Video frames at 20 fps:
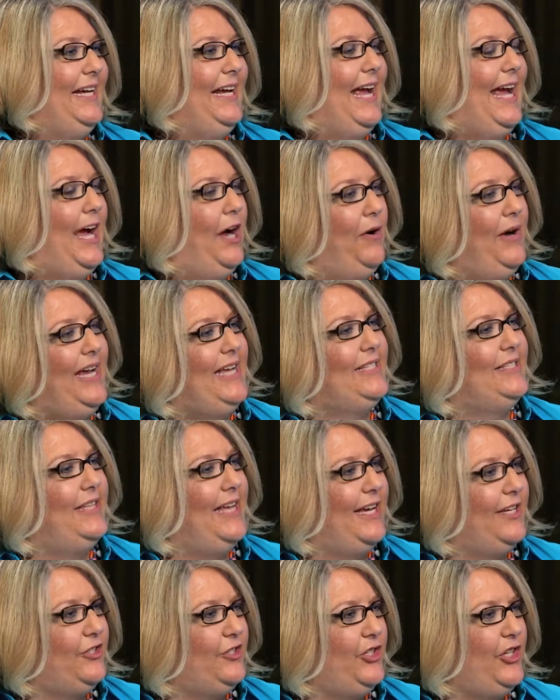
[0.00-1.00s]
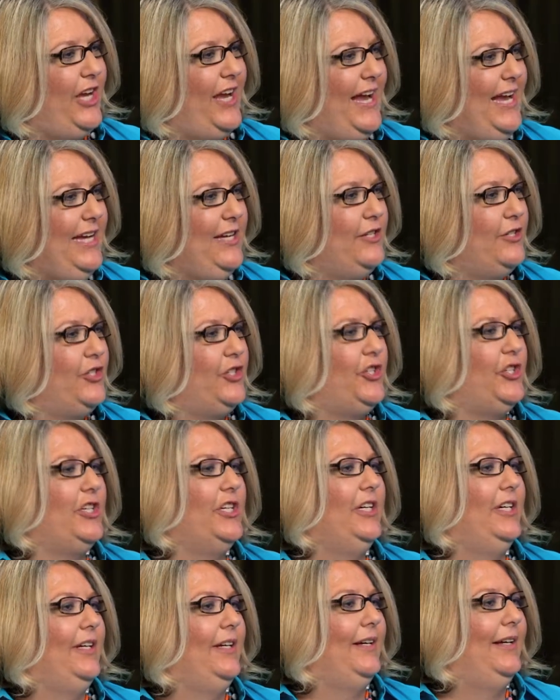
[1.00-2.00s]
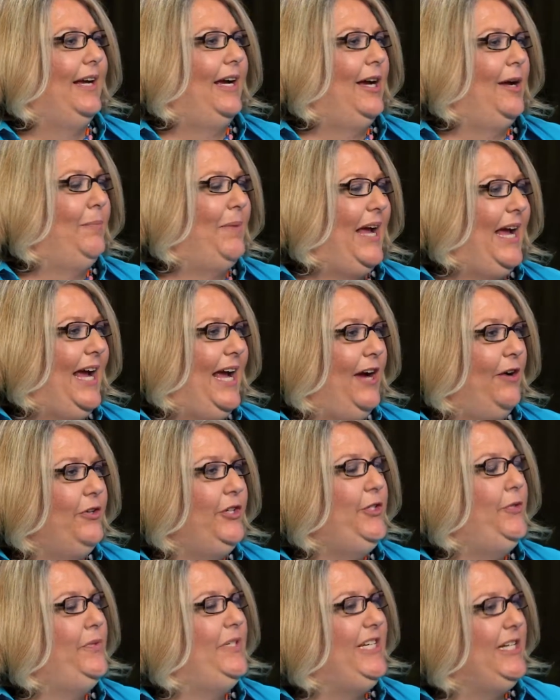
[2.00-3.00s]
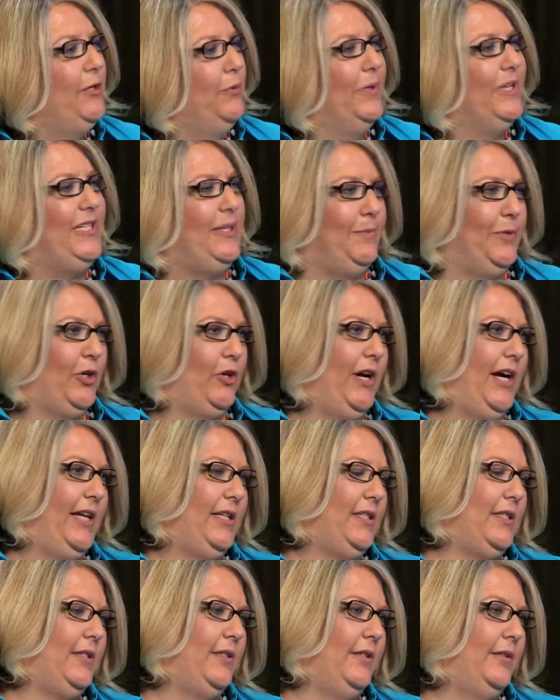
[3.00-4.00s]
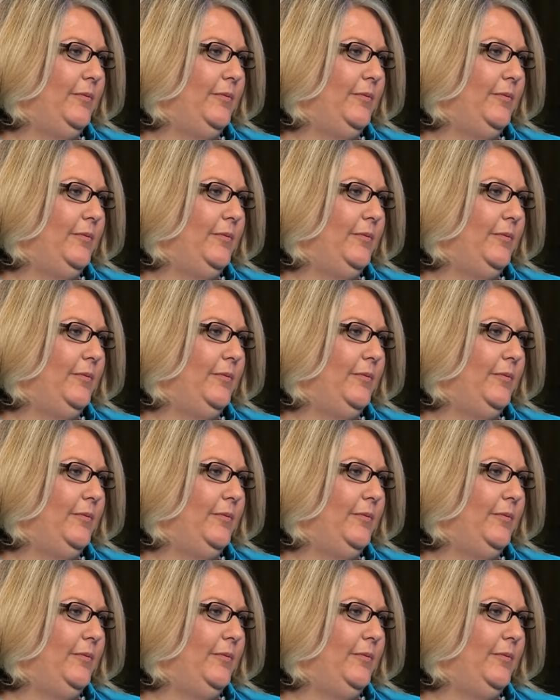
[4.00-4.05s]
How has that changed how you deal with Democrats?